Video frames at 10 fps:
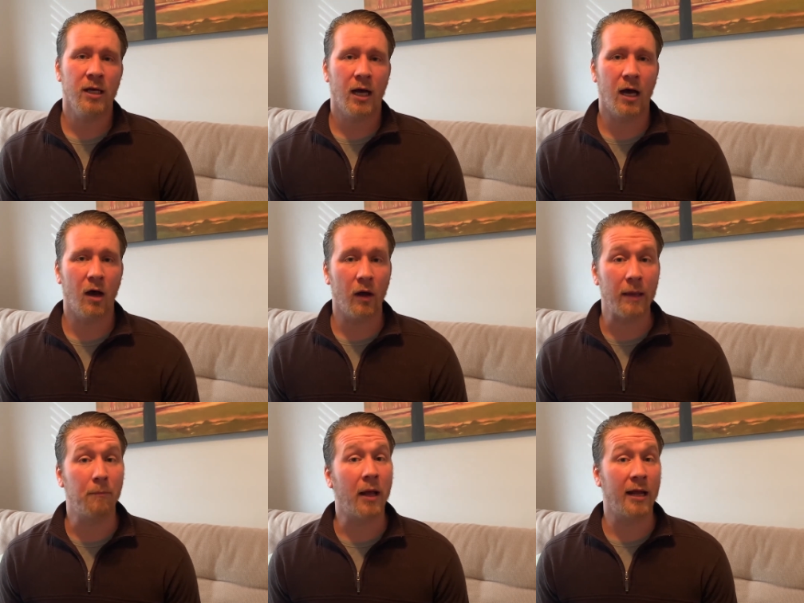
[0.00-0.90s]
Uh,
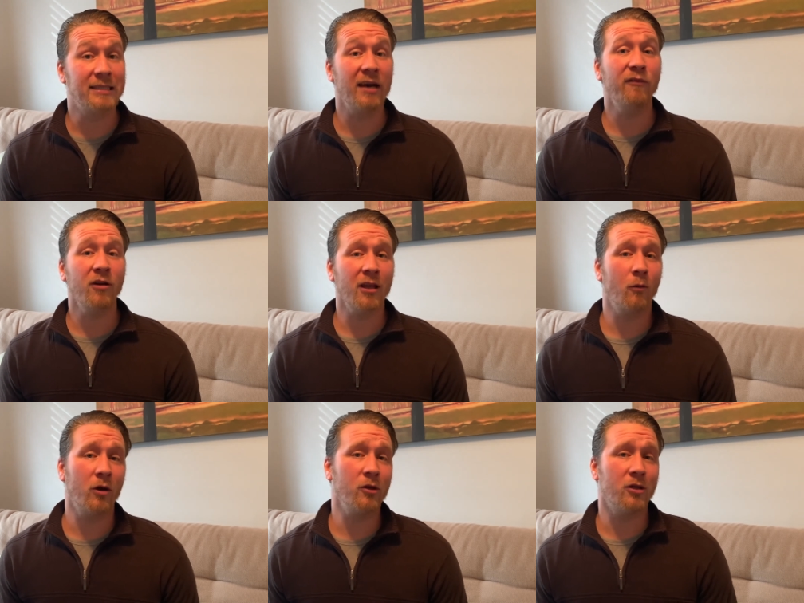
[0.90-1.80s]
but I definitely
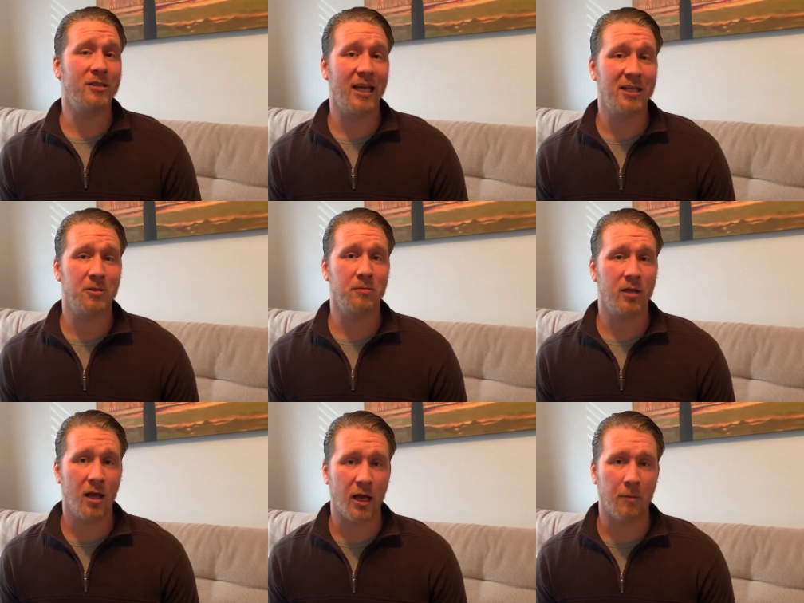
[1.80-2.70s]
want you to take some
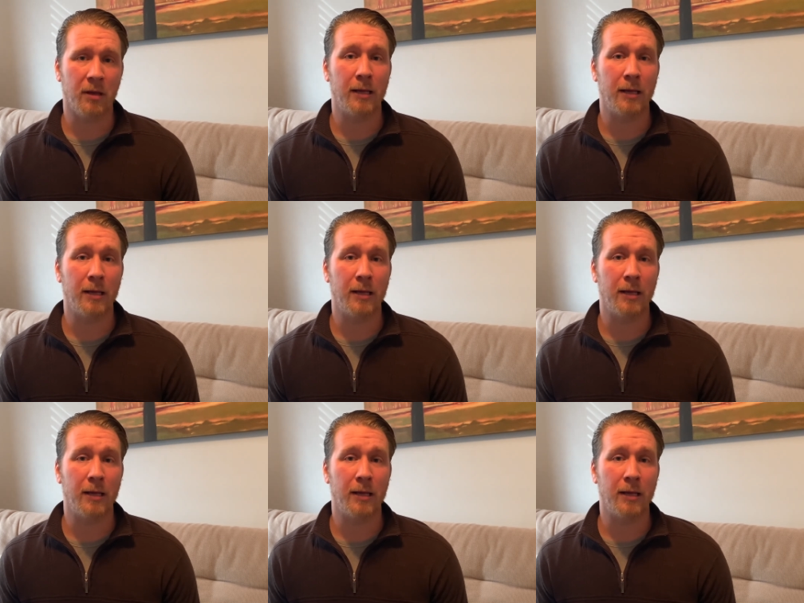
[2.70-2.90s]
time